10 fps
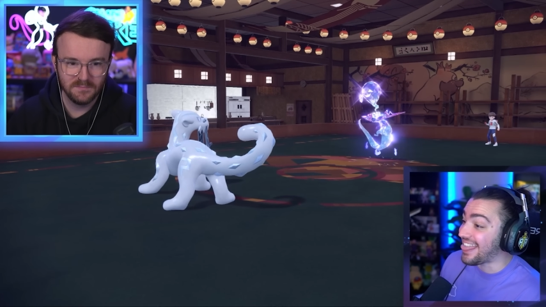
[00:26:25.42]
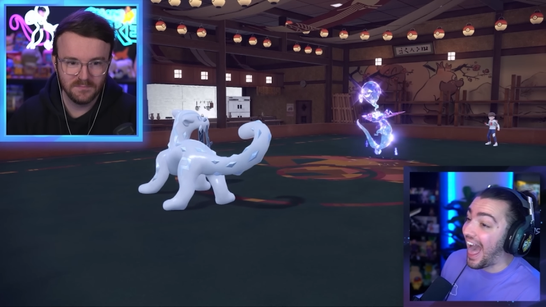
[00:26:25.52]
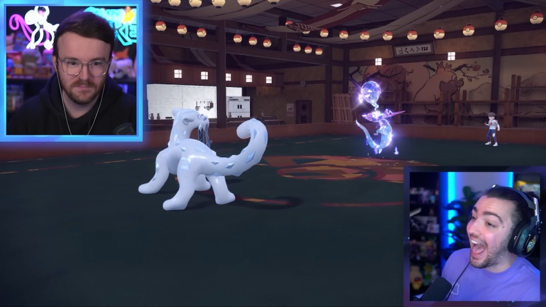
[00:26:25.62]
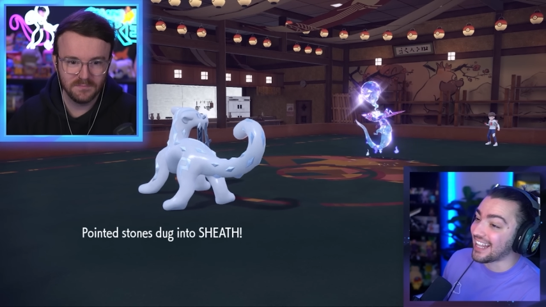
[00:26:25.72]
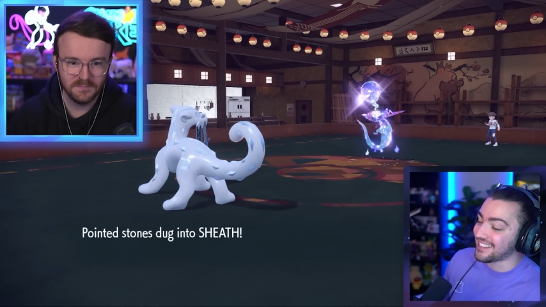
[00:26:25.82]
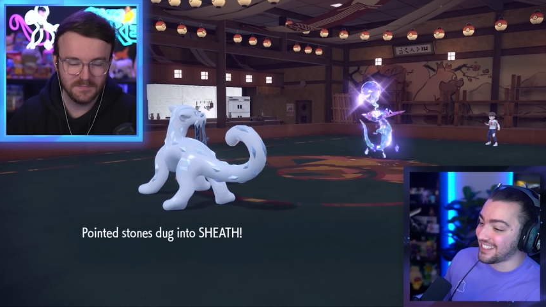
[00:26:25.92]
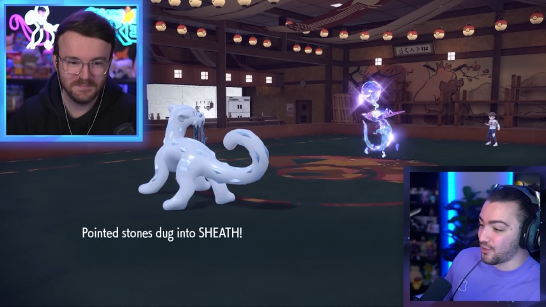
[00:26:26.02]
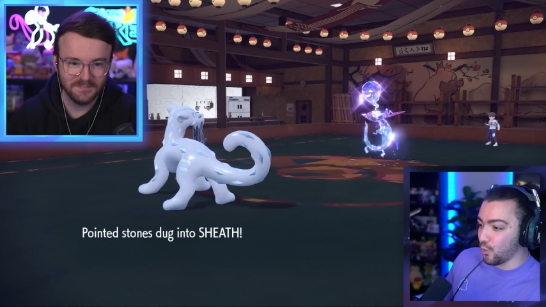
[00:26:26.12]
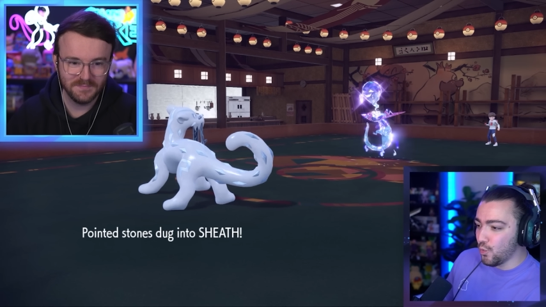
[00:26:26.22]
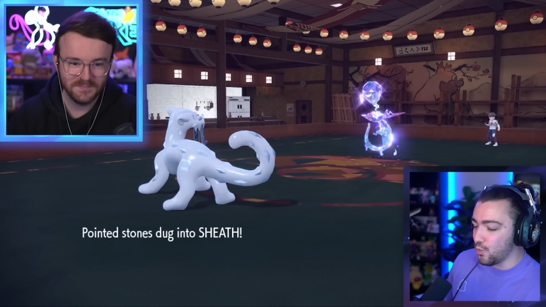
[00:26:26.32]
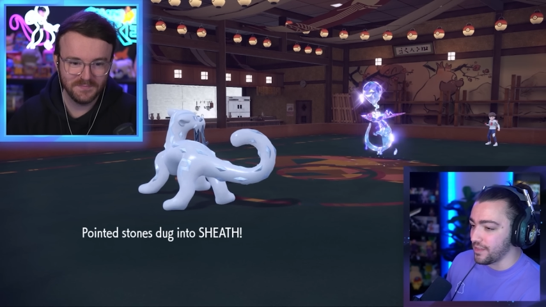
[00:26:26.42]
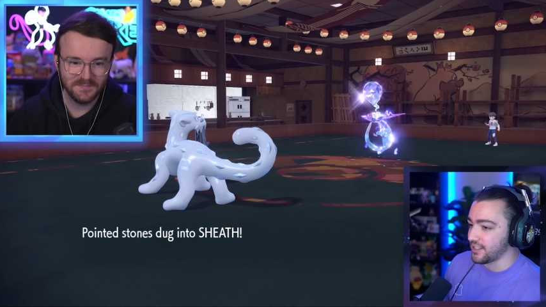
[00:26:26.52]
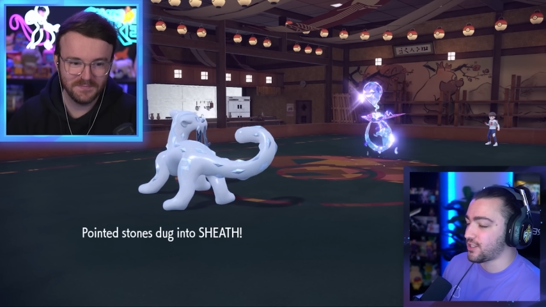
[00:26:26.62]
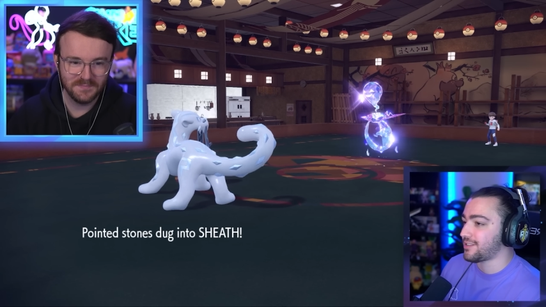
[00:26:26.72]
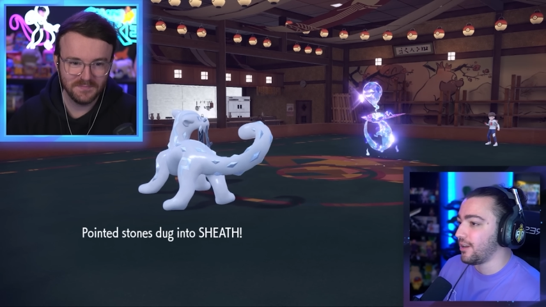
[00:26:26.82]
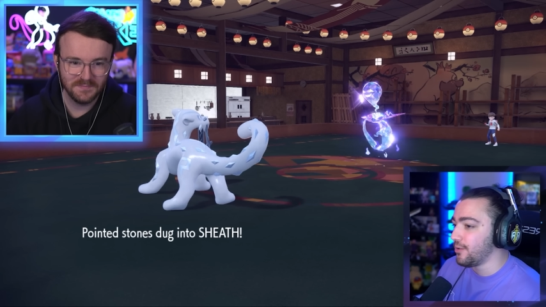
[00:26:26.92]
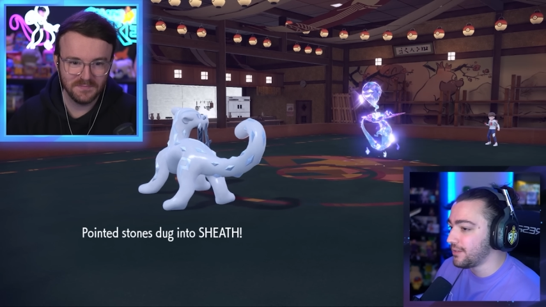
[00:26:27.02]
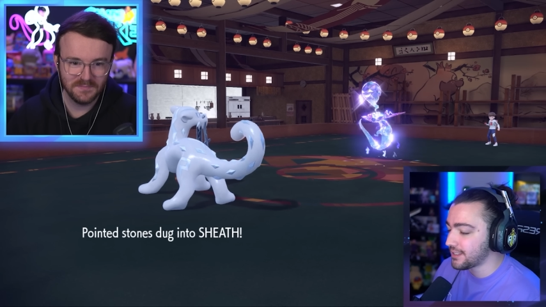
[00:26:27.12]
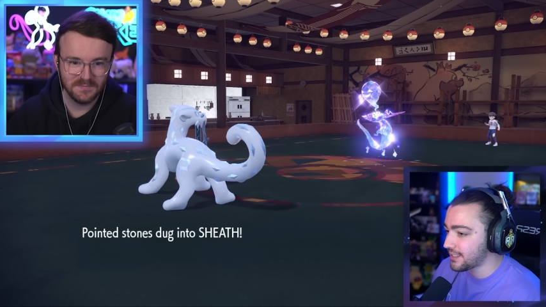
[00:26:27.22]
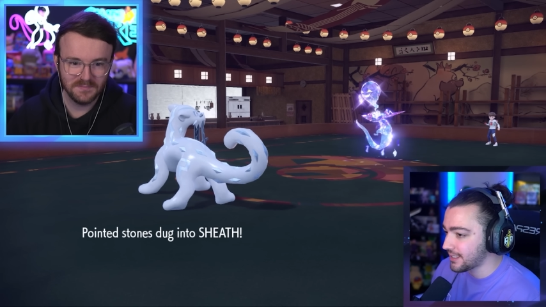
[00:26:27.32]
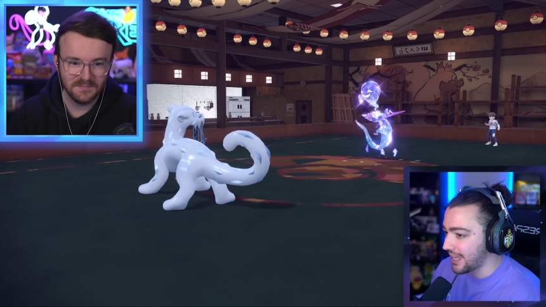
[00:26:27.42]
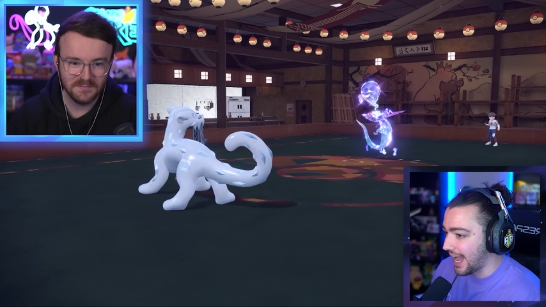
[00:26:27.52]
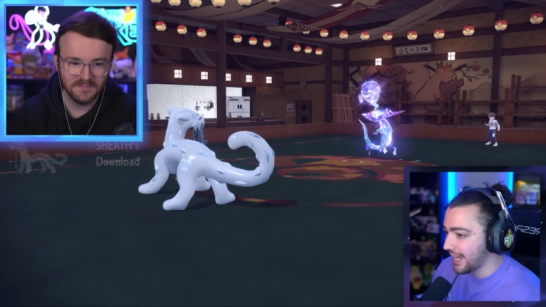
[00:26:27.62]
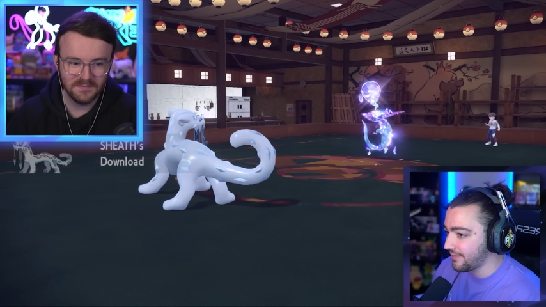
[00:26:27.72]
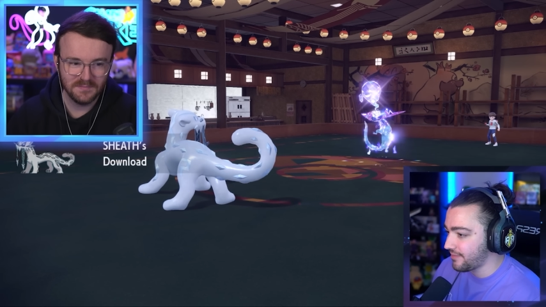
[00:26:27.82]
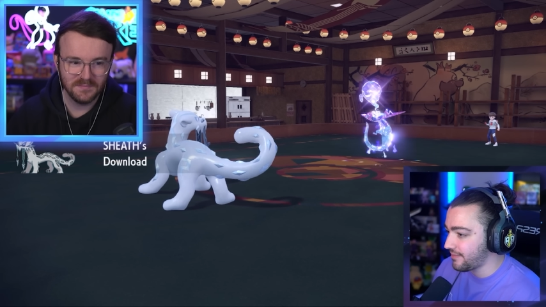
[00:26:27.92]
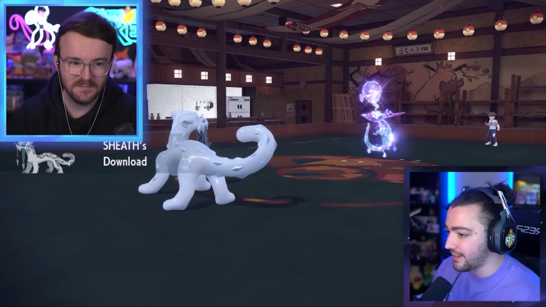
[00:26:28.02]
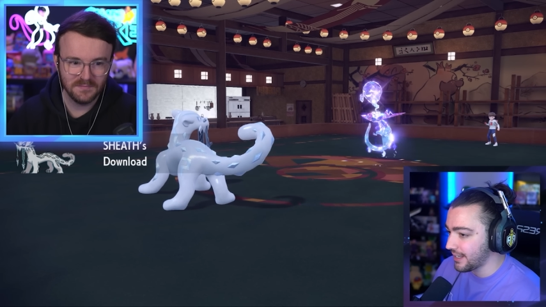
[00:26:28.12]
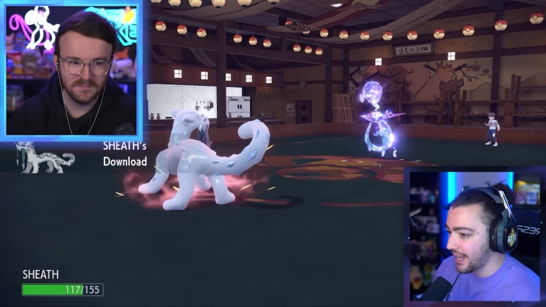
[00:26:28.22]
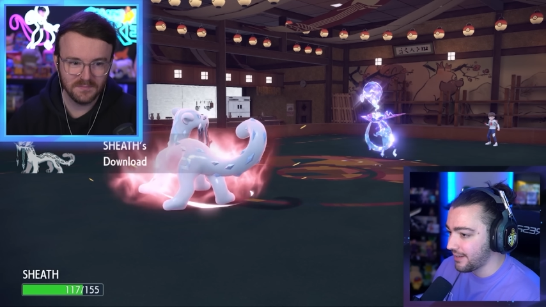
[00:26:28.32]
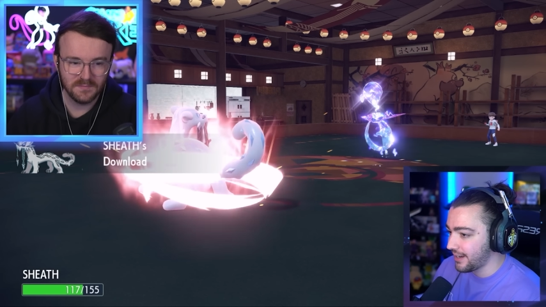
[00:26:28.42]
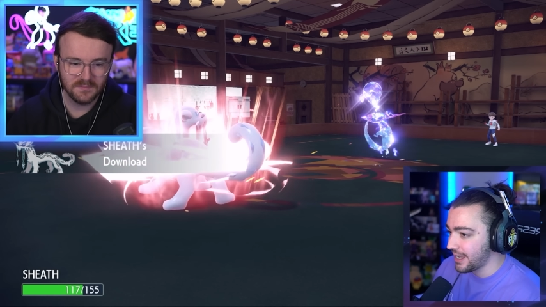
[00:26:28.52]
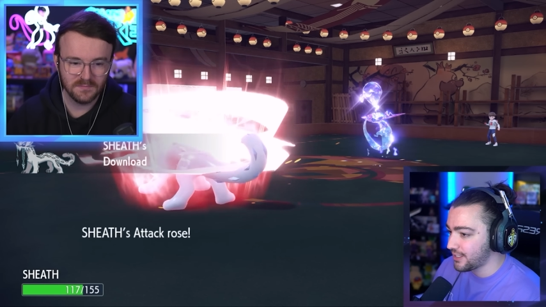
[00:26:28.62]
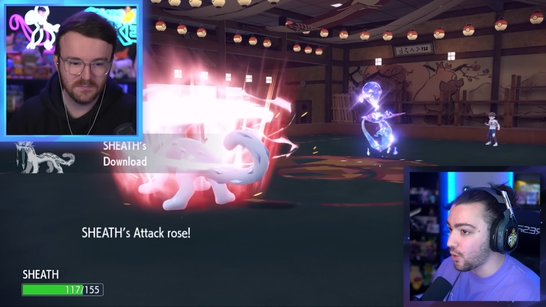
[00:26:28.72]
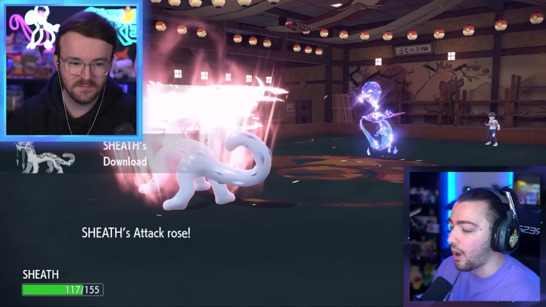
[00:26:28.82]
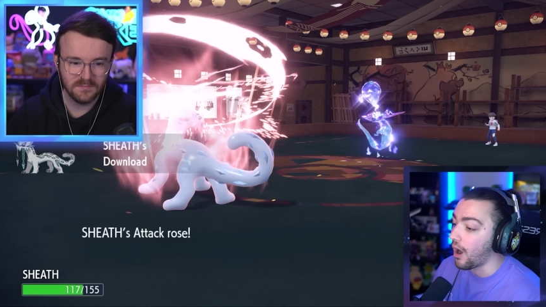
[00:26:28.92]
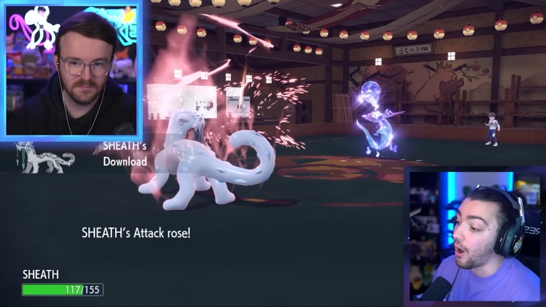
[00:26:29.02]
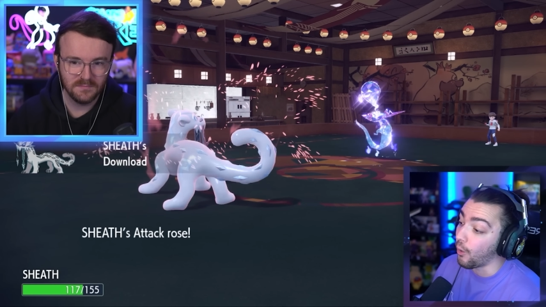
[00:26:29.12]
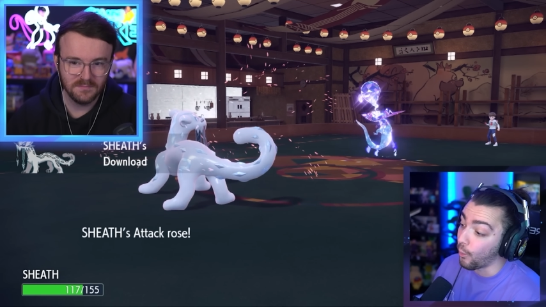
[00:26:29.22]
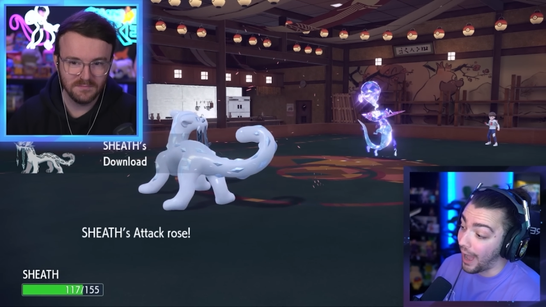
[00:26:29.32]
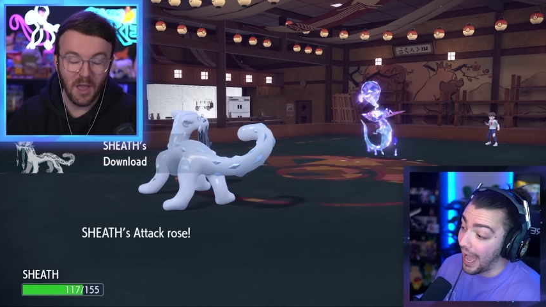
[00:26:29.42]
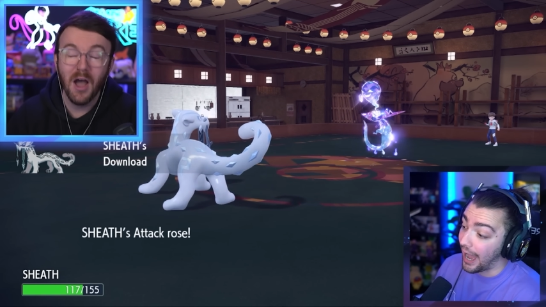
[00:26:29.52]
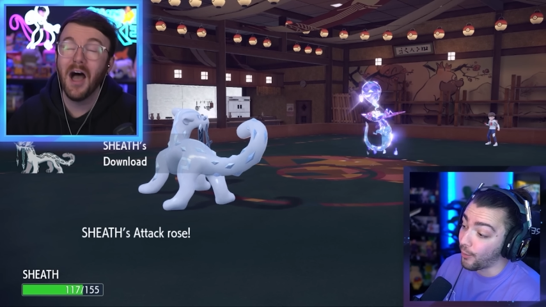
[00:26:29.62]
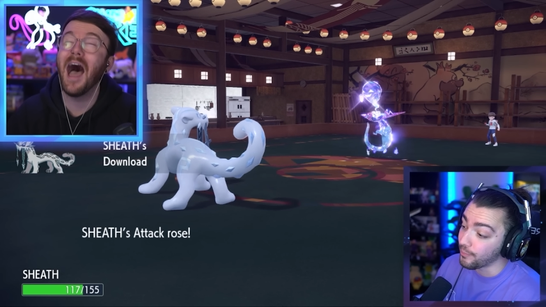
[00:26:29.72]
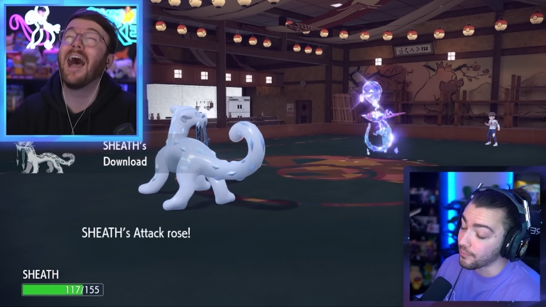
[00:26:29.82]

Speaker 1: that's. Ooh, the stone's kind of nice. Oh, wow.